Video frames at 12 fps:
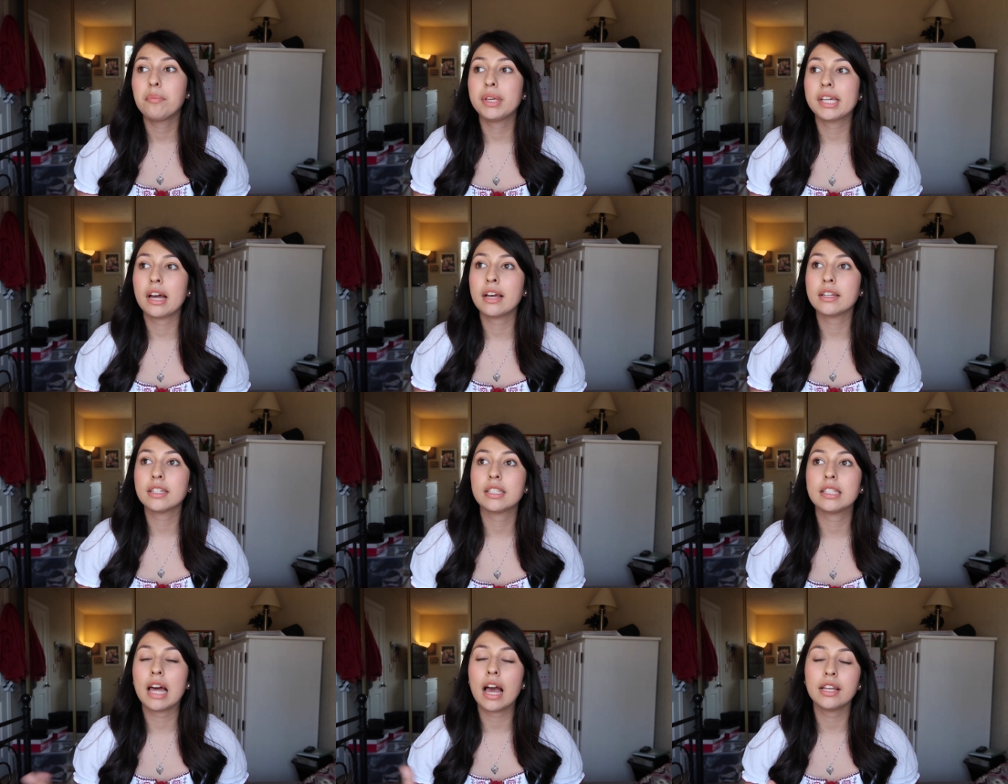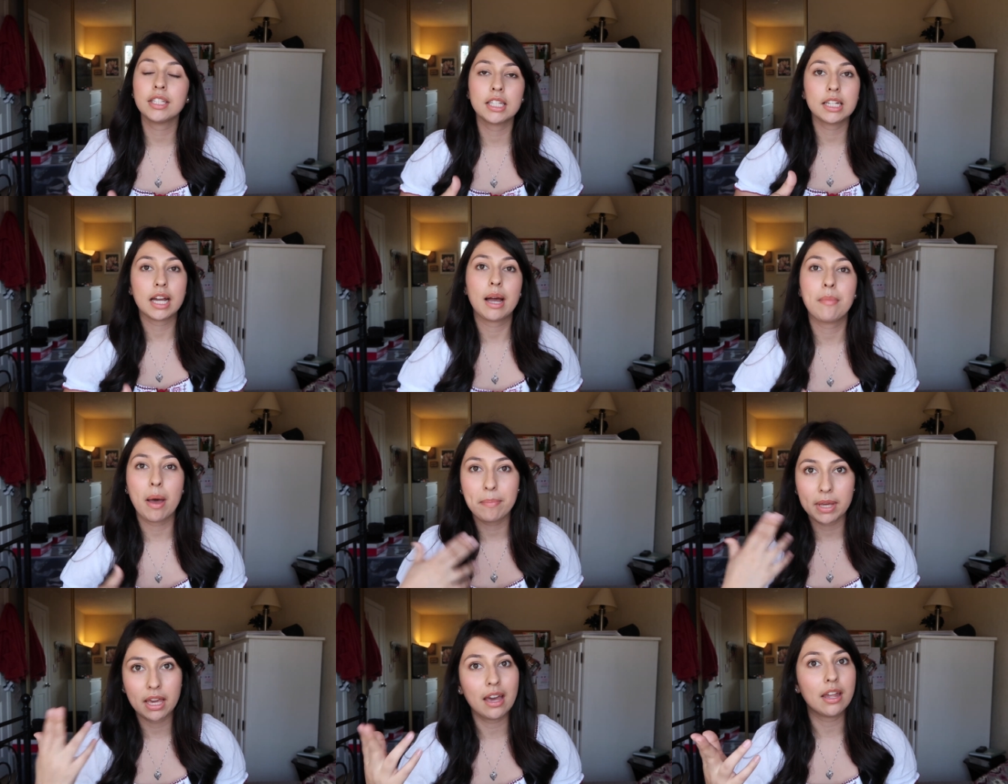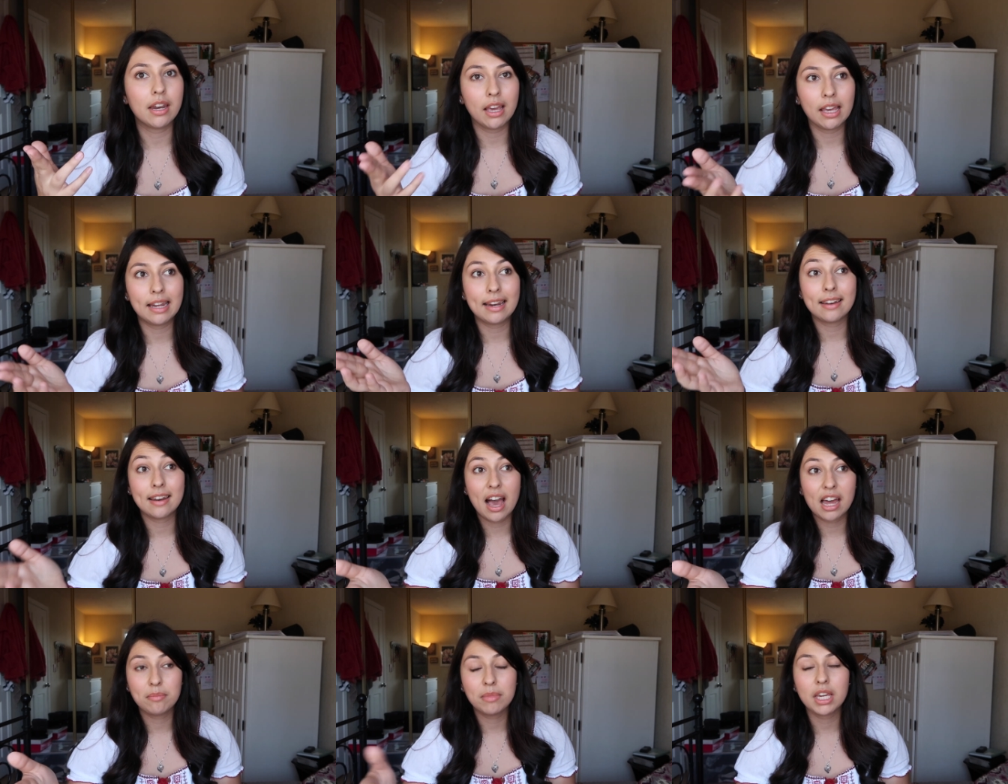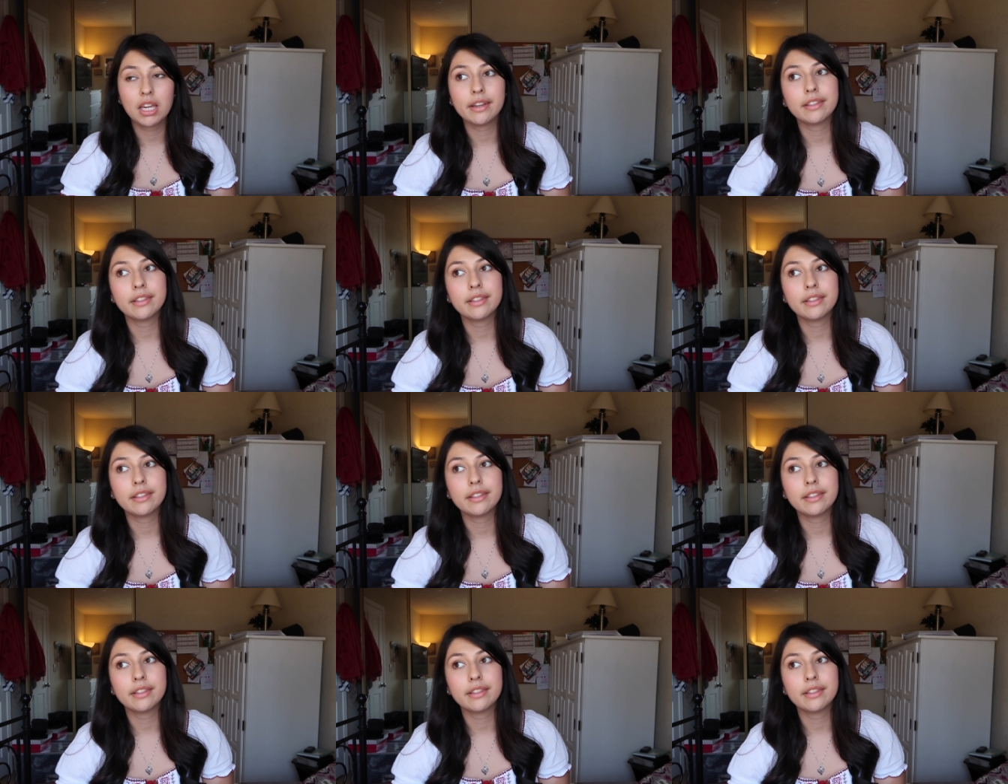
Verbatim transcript: because that is gonna come up again in anatomy.